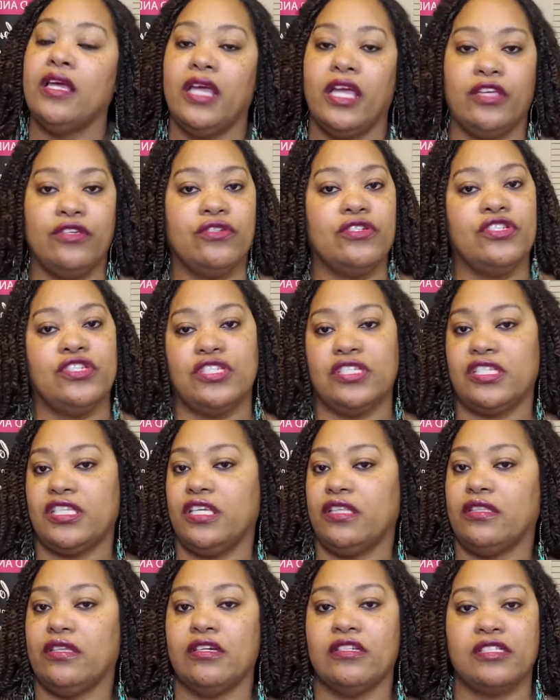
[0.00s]
And you can just
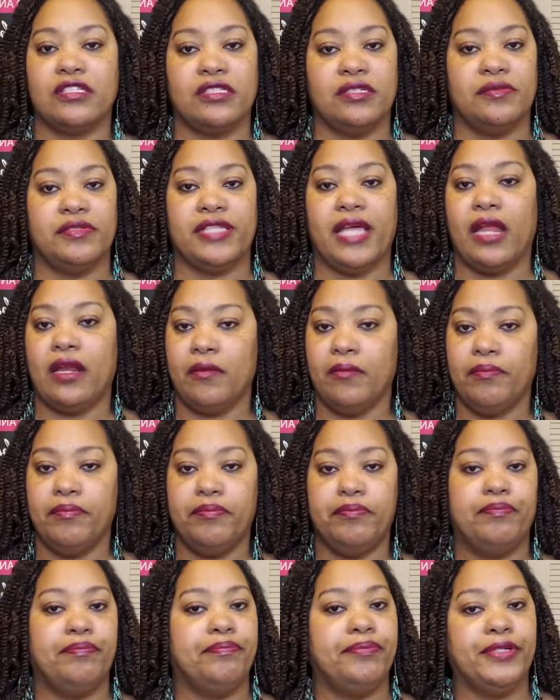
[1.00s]
get those slips out and
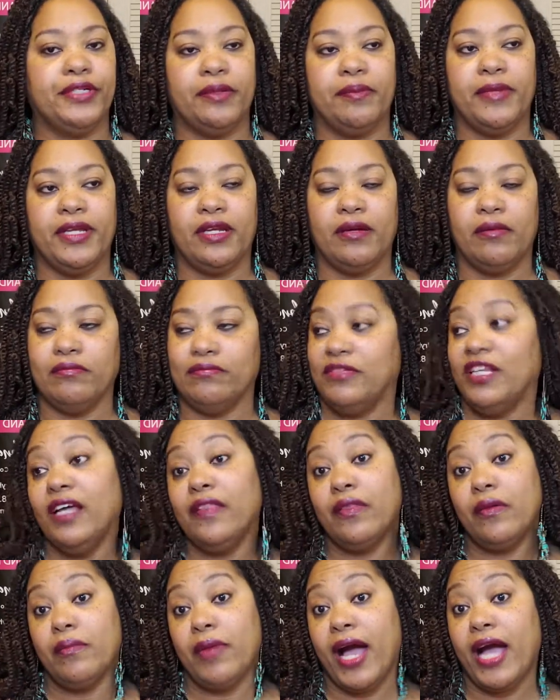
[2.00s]
put them in
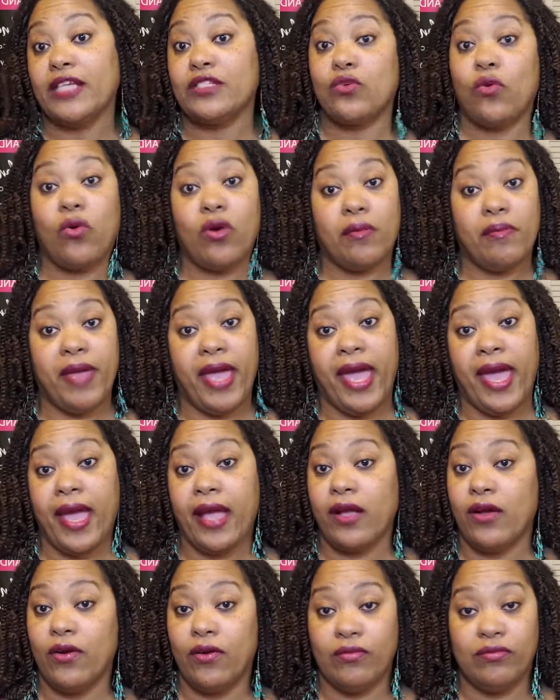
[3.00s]
another box or a
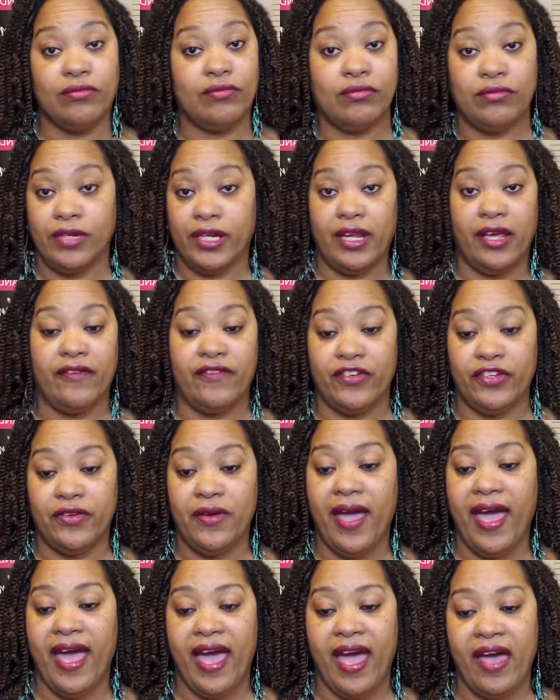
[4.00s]
bag or whatever
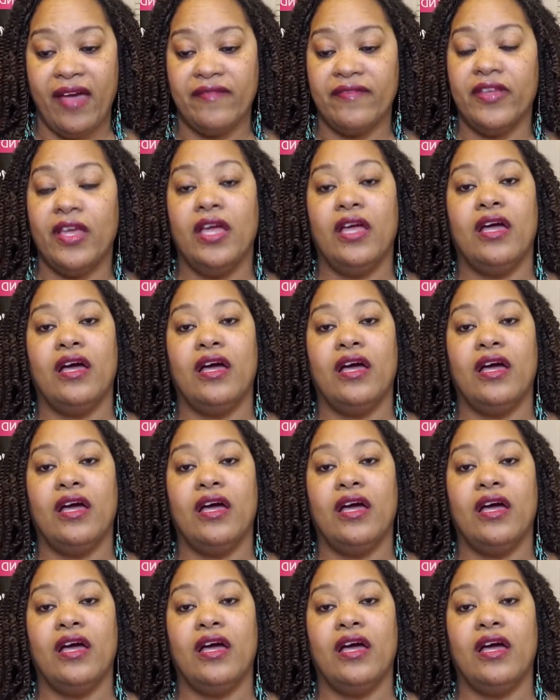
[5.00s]
you have